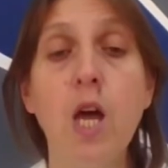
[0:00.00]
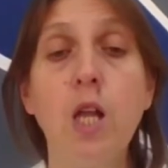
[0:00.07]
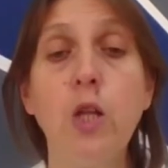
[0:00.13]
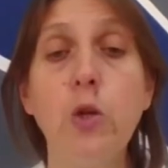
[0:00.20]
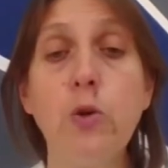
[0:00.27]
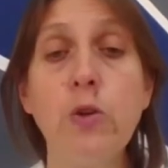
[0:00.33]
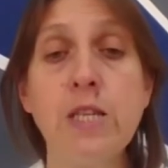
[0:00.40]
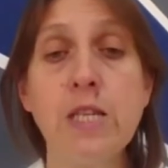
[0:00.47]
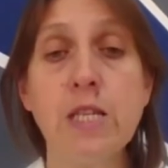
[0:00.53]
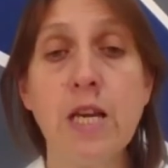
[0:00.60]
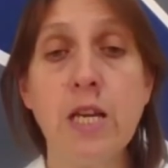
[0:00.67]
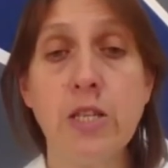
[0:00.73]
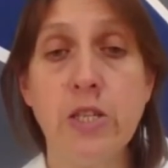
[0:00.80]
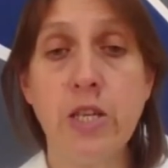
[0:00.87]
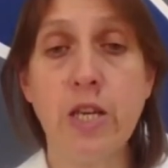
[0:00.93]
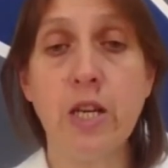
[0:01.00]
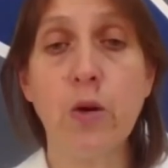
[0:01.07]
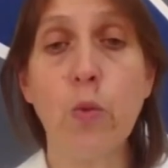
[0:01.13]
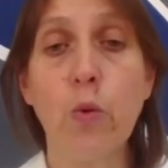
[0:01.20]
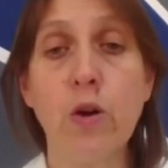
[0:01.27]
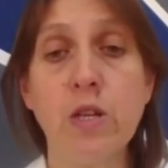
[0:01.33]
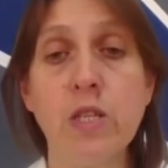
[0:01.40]
Lewis's idea
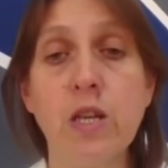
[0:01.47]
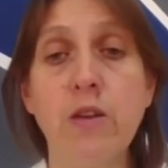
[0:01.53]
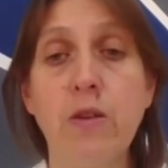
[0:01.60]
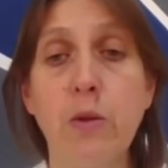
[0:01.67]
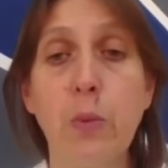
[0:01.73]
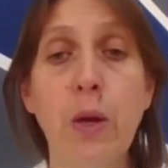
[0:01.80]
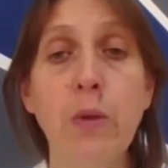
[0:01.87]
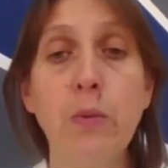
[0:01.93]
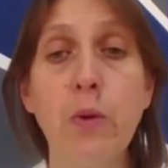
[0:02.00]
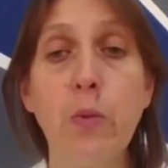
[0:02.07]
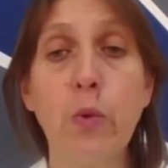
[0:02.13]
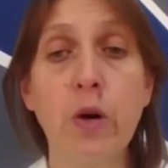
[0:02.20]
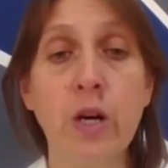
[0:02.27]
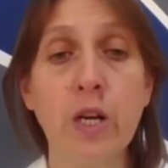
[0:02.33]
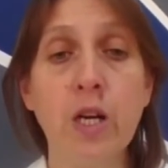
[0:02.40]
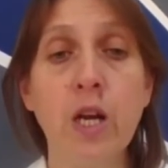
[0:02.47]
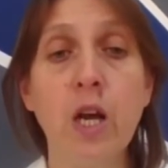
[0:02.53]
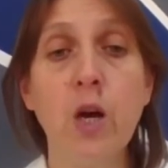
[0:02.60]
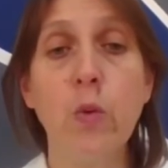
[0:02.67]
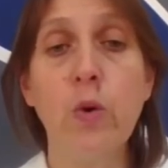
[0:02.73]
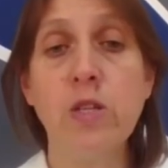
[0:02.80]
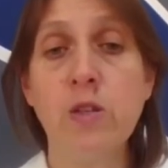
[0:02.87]
was that when we work
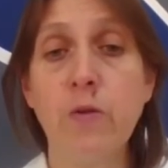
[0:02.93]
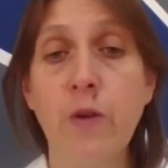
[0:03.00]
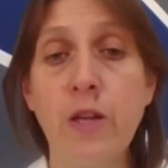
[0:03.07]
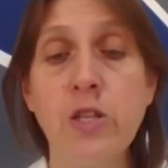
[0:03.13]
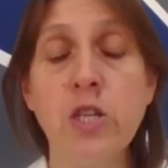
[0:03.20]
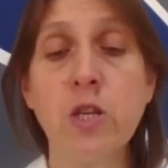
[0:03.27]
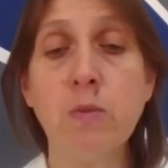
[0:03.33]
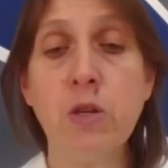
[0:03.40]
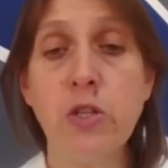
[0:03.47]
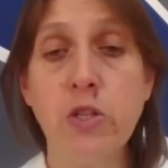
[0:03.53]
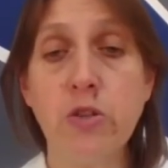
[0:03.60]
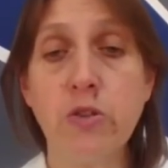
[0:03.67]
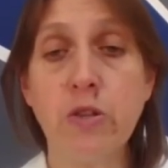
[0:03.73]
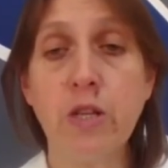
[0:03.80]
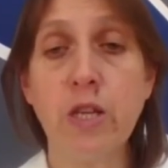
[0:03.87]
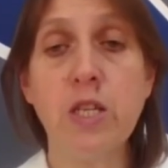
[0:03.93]
with authentic material,